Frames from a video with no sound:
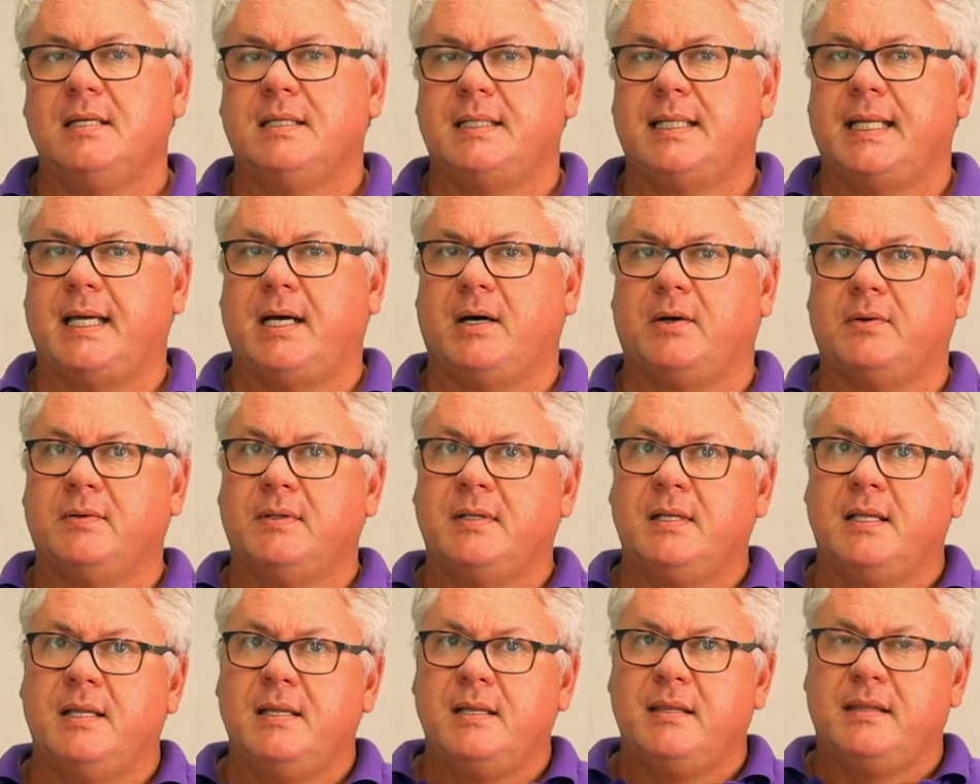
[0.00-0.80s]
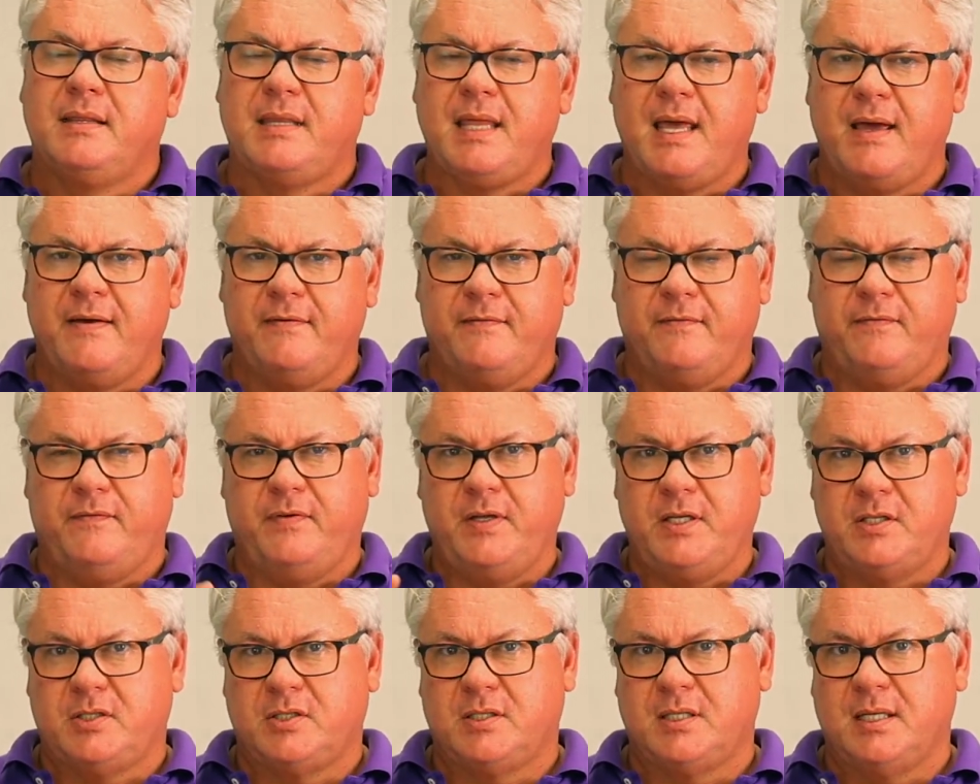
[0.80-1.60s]
Now, that
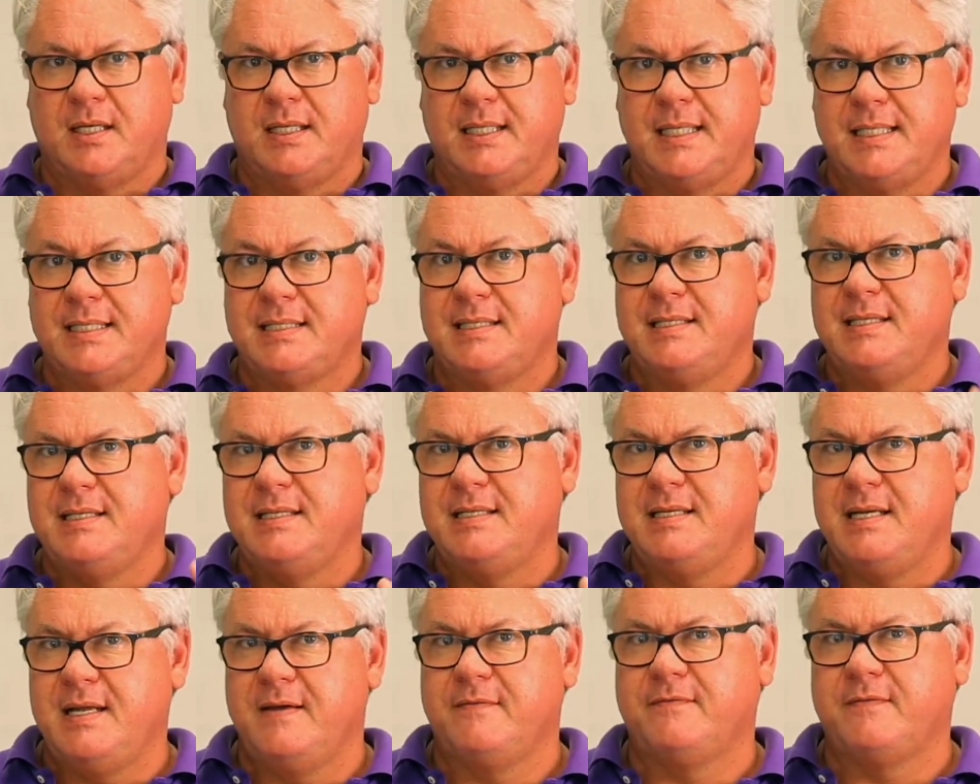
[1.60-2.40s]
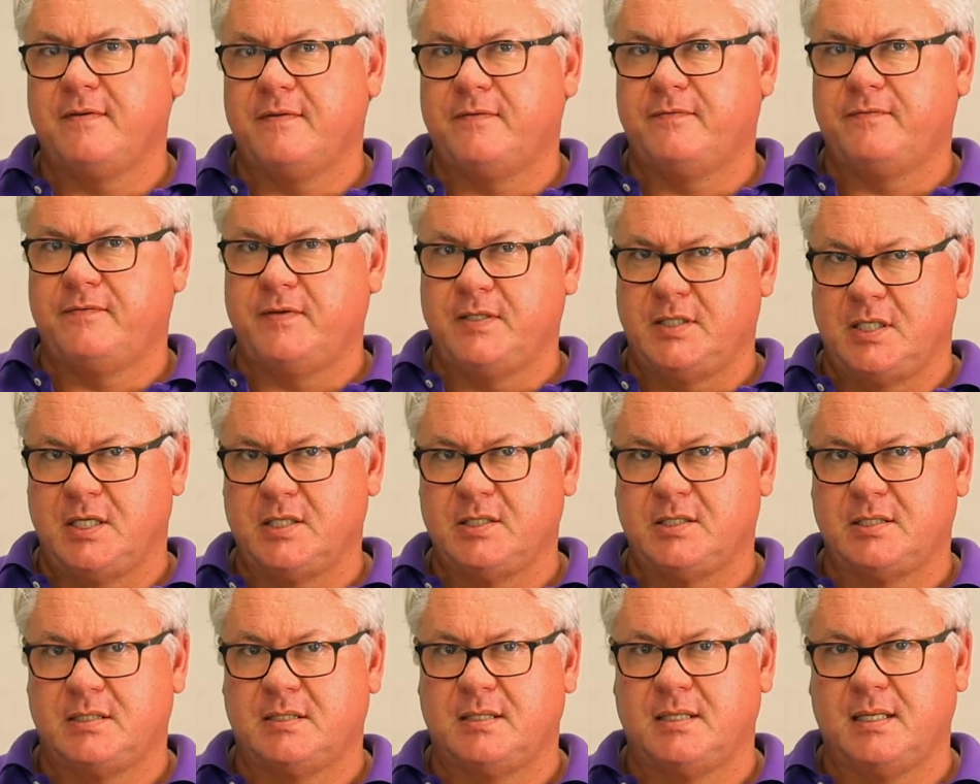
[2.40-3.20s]
feature is never
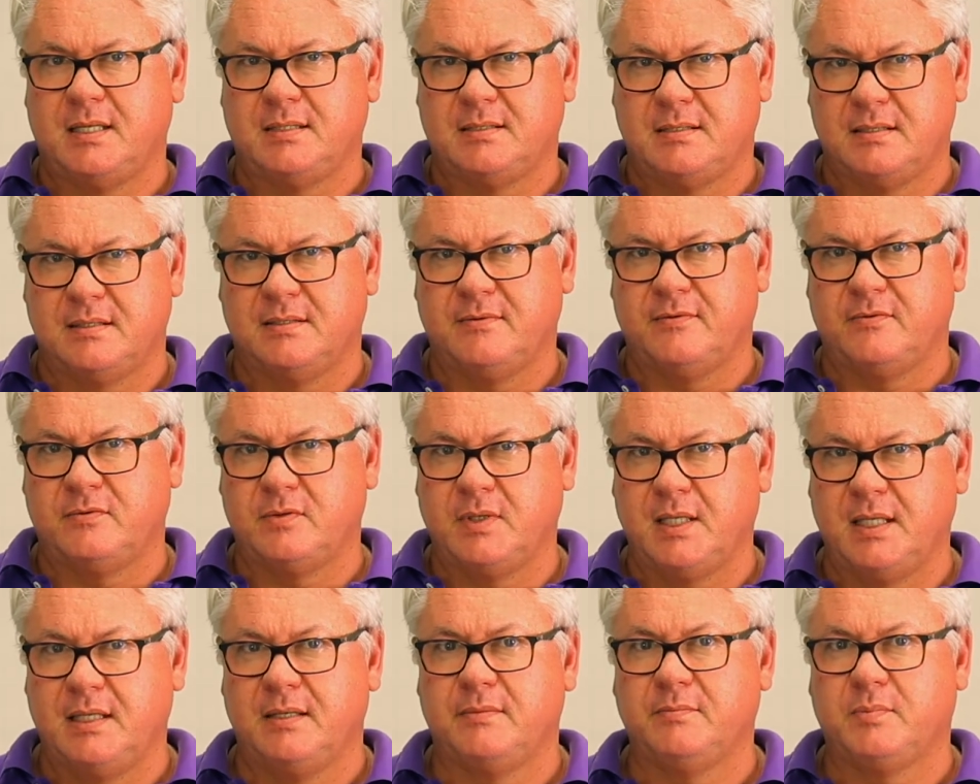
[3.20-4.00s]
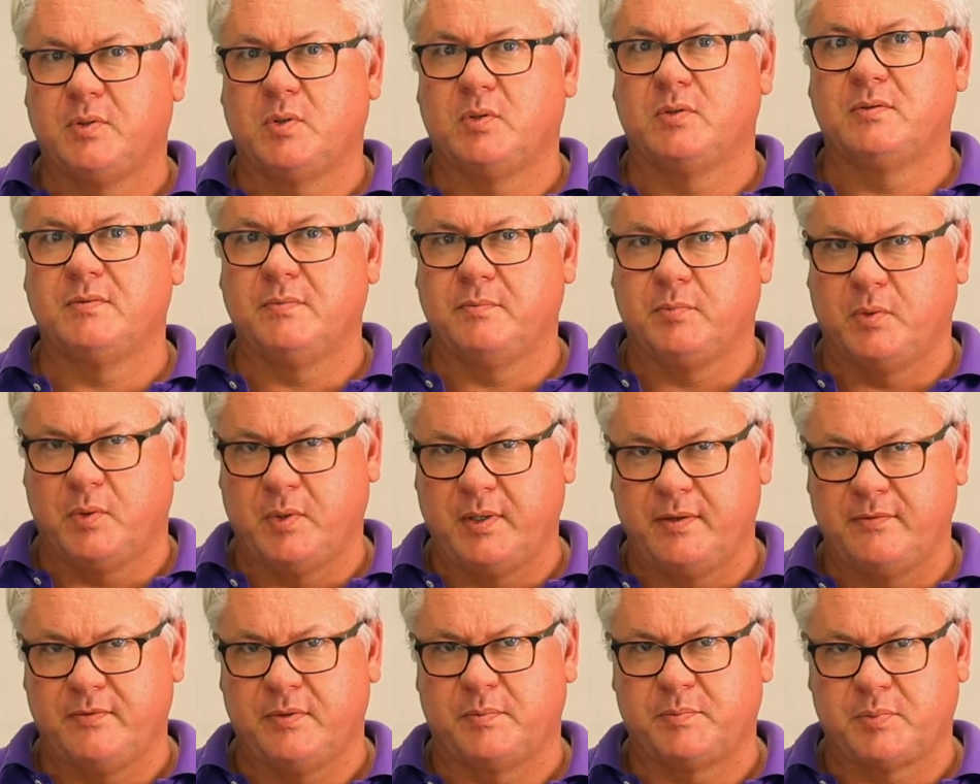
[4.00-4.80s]
finished. That's a really important
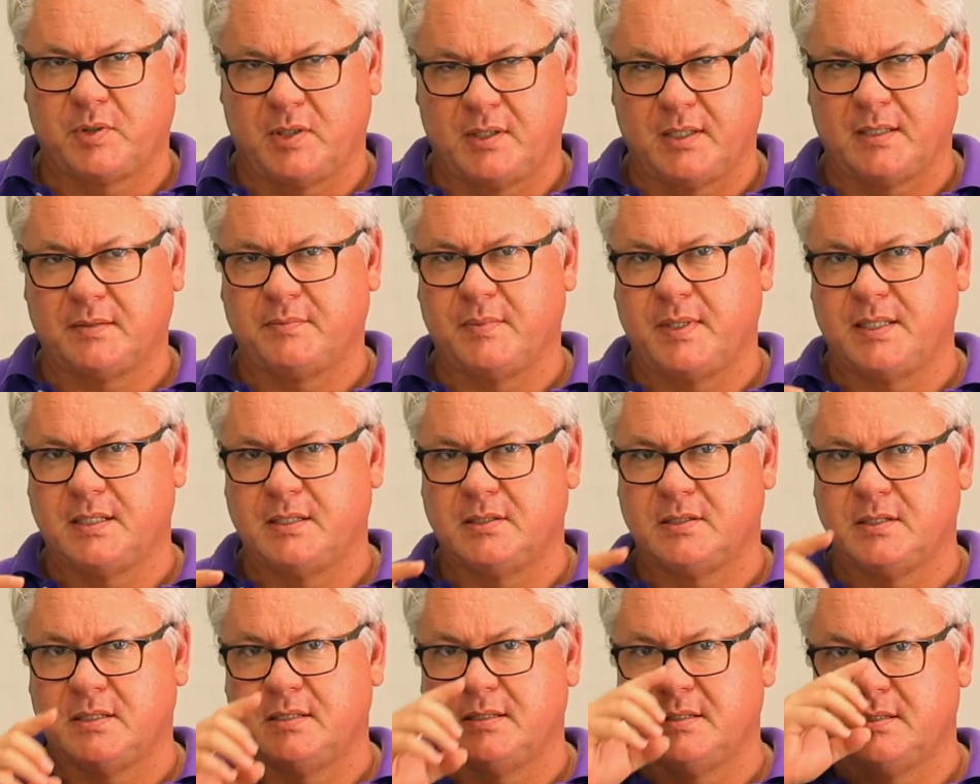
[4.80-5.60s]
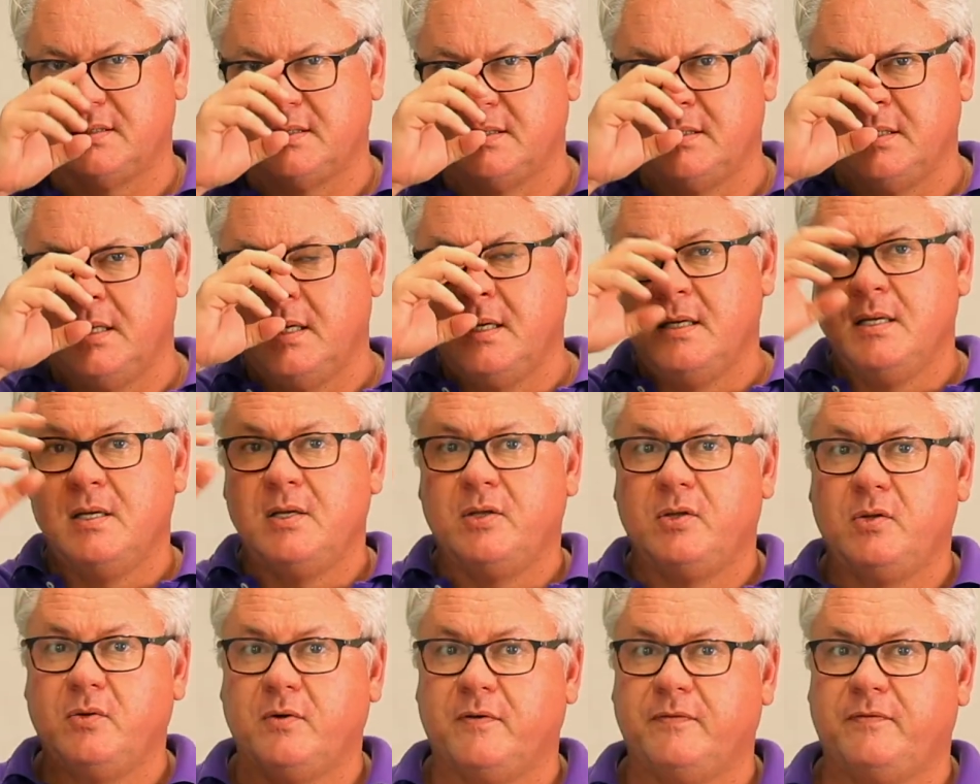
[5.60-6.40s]
point for product managers.
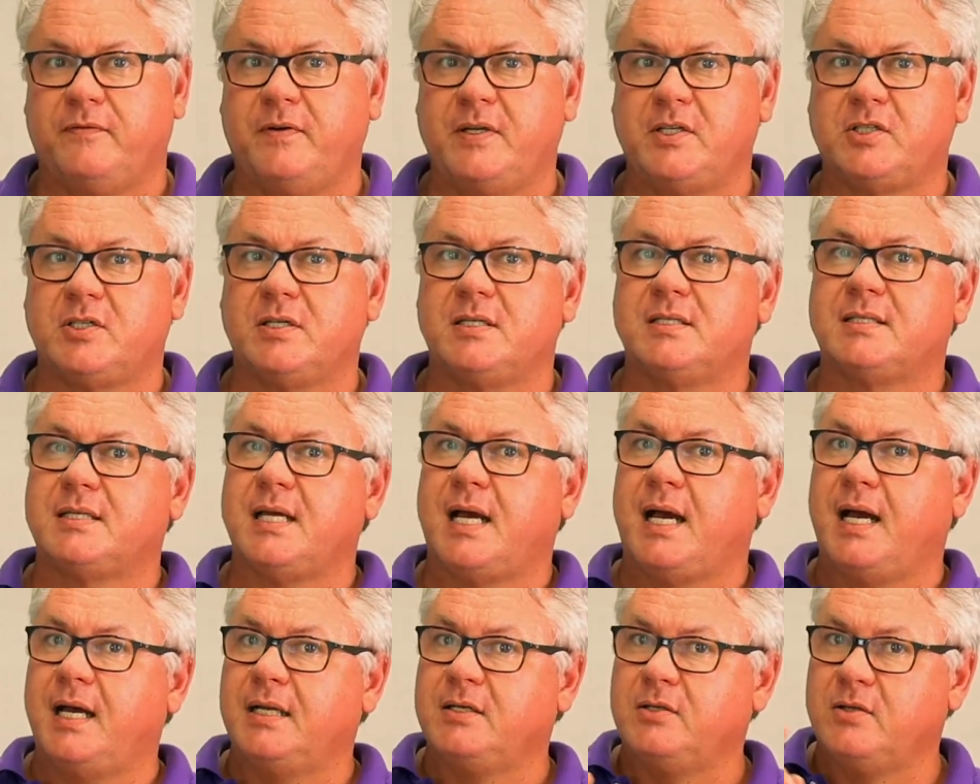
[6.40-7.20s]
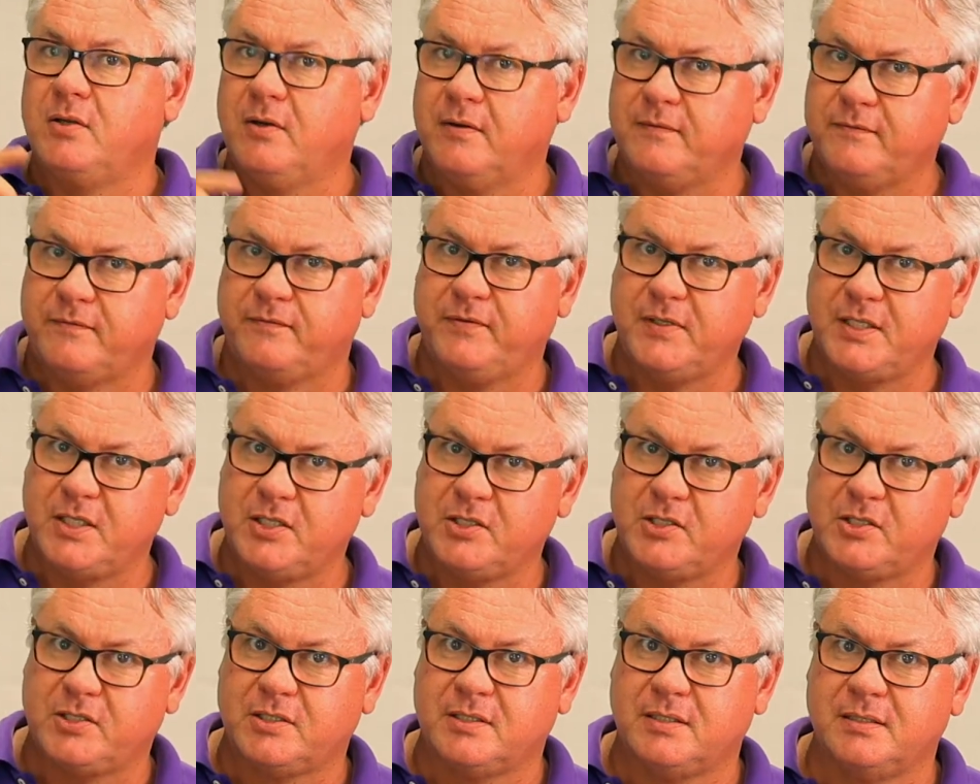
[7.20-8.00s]
Your features are not
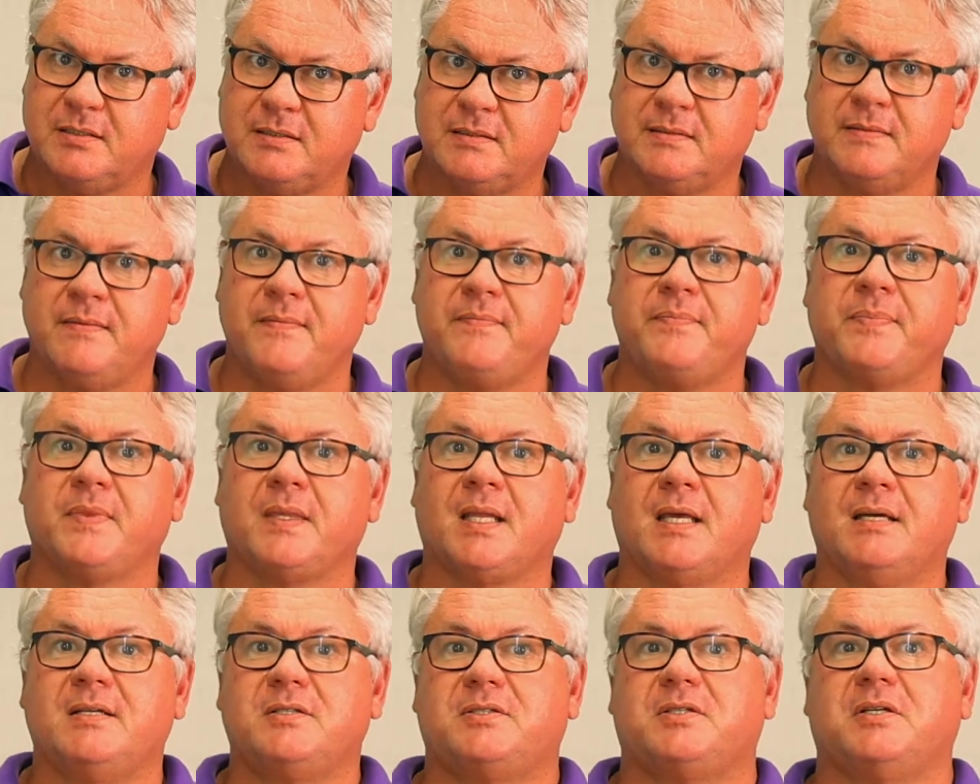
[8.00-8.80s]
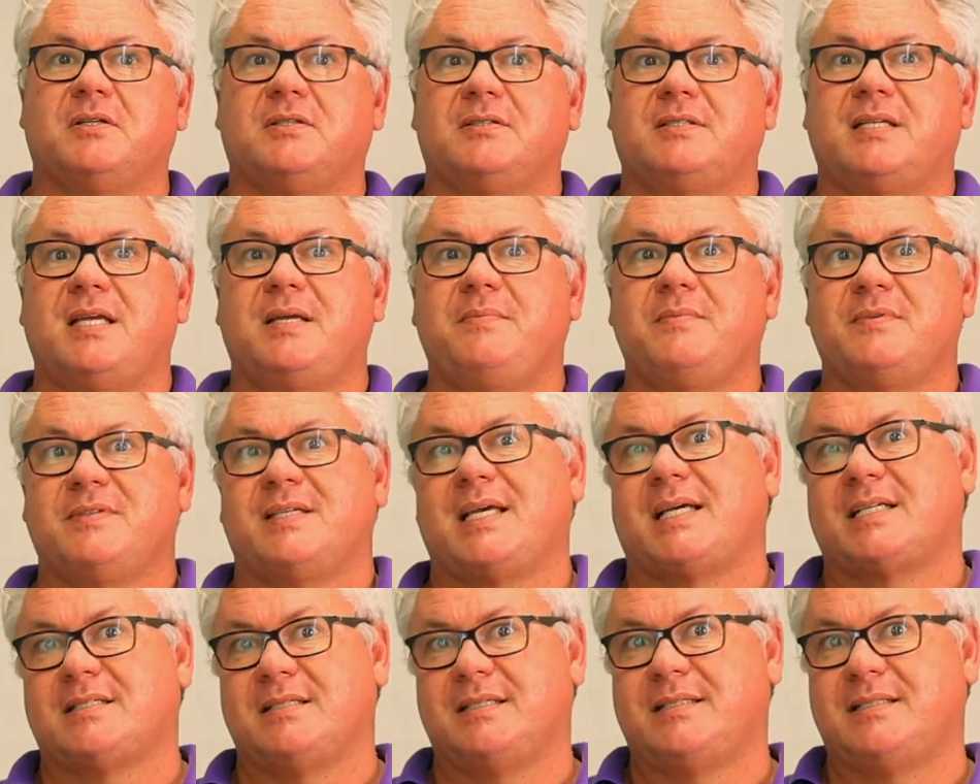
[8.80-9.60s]
finished until the team has
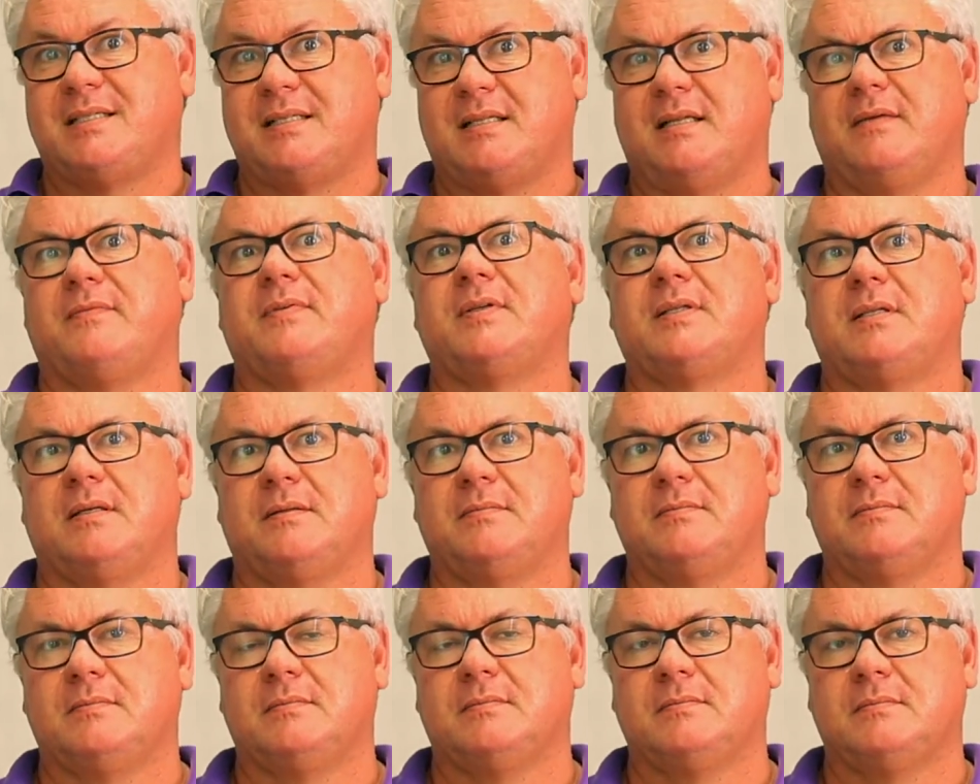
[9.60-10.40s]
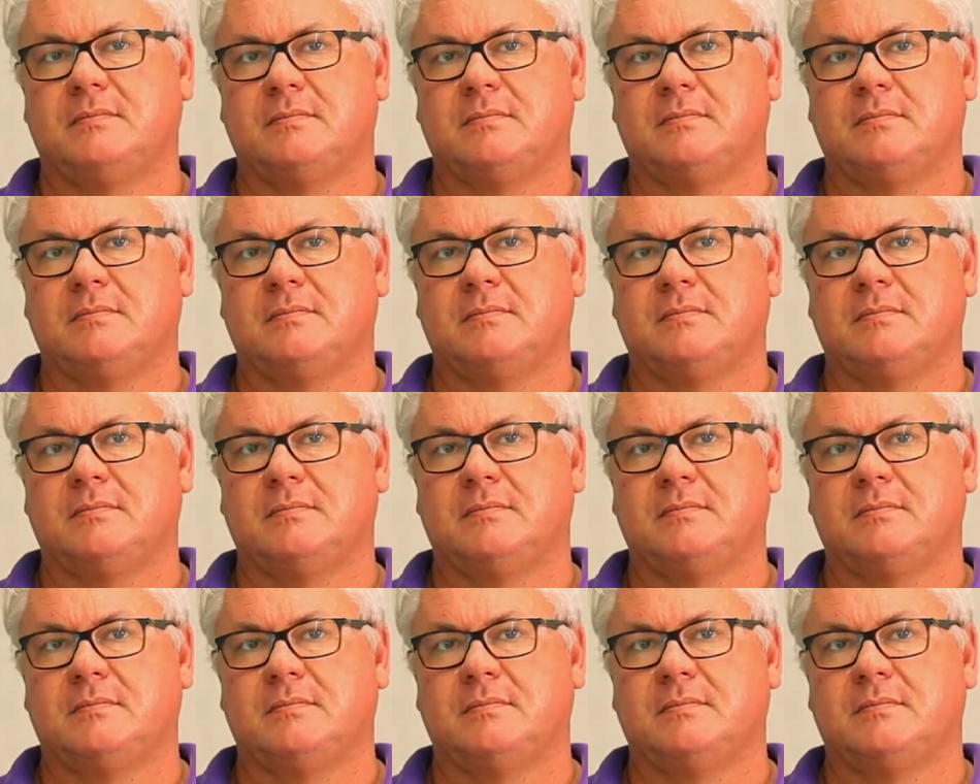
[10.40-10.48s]
actually delivered them.